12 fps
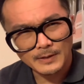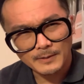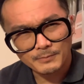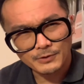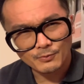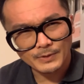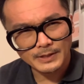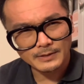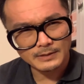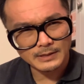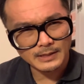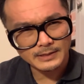
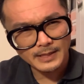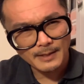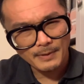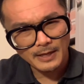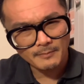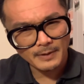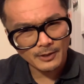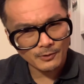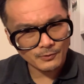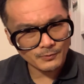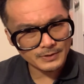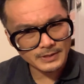between D.A. Pennebaker
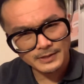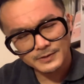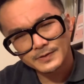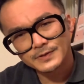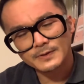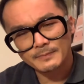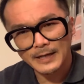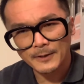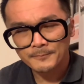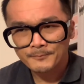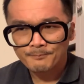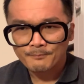and Chris Hedges about
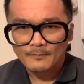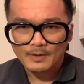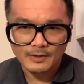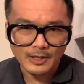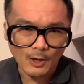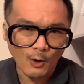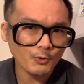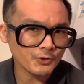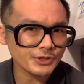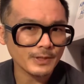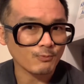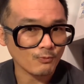the
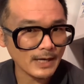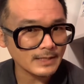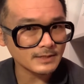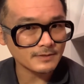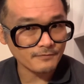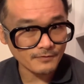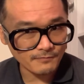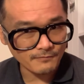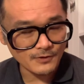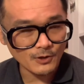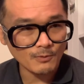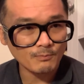ownership rights of the
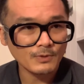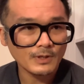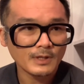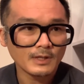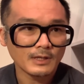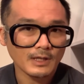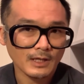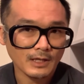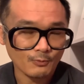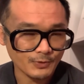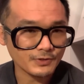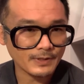film,
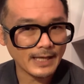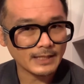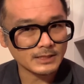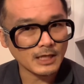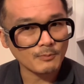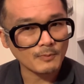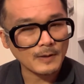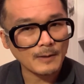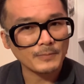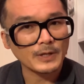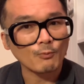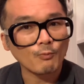original cast album
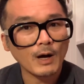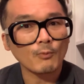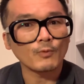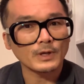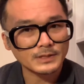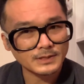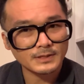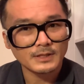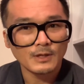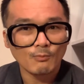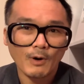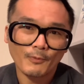company. What
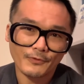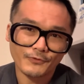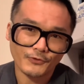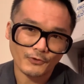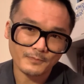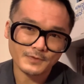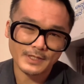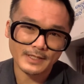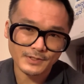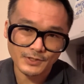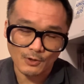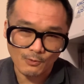were the
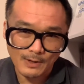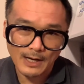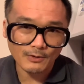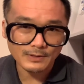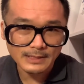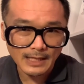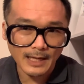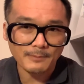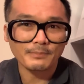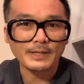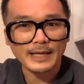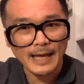circumstances around
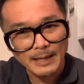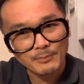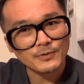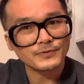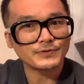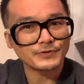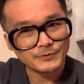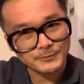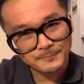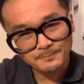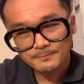not being able to